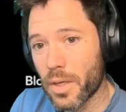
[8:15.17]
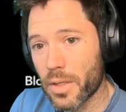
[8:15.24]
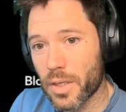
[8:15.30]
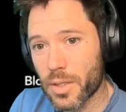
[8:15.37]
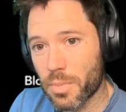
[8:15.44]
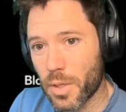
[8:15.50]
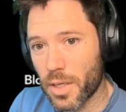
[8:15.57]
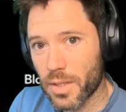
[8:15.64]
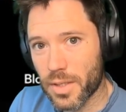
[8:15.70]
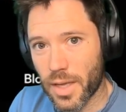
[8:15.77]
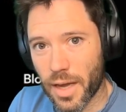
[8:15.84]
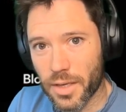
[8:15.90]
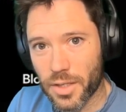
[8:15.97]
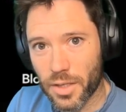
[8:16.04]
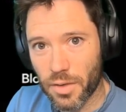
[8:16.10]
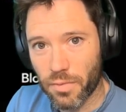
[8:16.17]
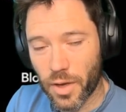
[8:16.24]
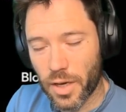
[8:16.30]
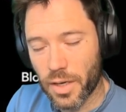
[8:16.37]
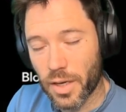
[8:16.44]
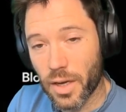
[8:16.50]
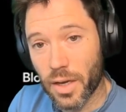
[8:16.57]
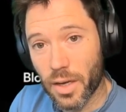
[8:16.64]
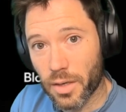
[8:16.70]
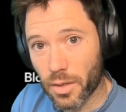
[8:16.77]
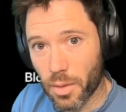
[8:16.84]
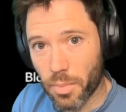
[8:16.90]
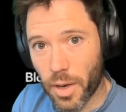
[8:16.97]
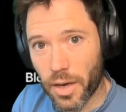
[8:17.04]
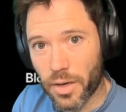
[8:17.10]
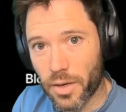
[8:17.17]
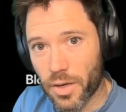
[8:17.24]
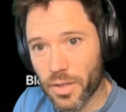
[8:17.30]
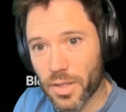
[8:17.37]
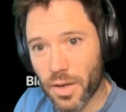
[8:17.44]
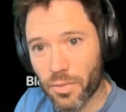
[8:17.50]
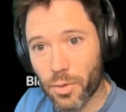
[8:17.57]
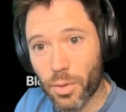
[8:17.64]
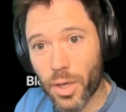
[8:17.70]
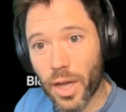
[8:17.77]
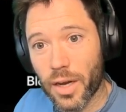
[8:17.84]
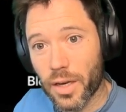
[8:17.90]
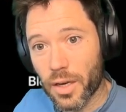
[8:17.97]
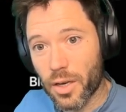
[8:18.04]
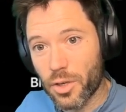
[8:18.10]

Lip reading: This means that NVIDIA and competitors have created